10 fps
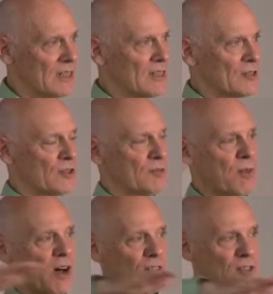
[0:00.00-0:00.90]
So it's
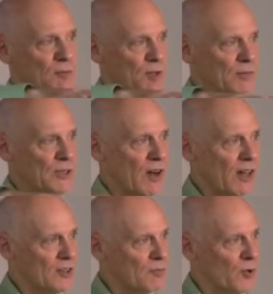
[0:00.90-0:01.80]
possible
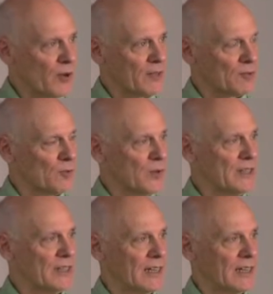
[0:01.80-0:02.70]
beyond the point where we
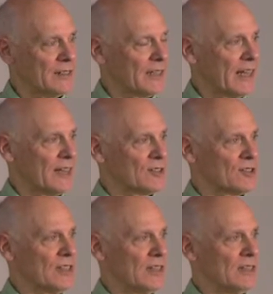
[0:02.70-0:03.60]
can't
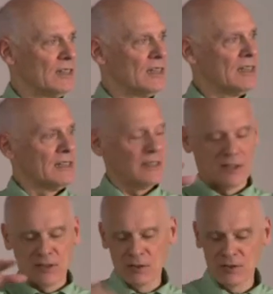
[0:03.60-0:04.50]
see
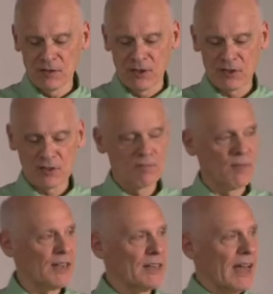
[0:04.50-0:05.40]
that the universe
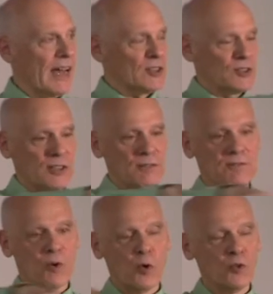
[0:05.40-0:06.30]
might actually
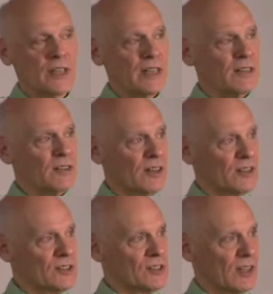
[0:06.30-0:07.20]
fold in on
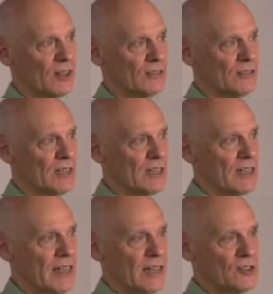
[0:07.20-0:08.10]
itself,
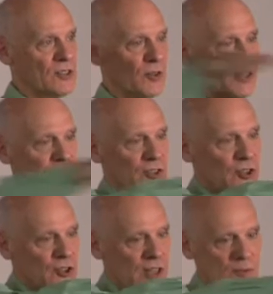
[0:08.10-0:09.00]
and so that the
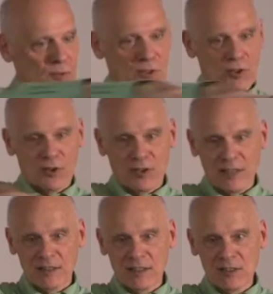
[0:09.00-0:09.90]
sheet would go
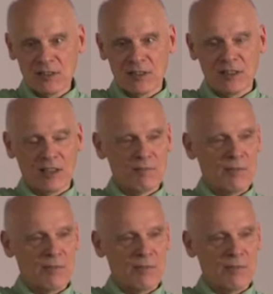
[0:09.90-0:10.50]
like this and come